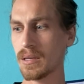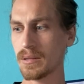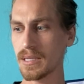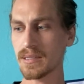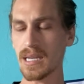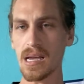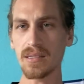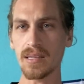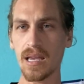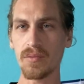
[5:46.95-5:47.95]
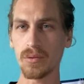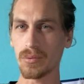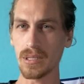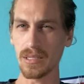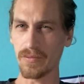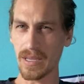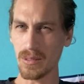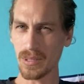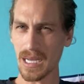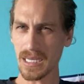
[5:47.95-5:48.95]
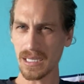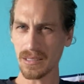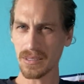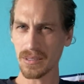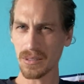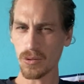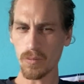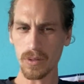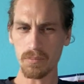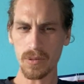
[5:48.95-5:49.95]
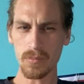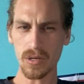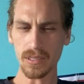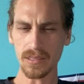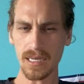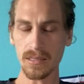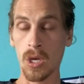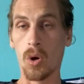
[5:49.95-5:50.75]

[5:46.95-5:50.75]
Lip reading: these guys, they haven't really found the high yield corporate bond market yet,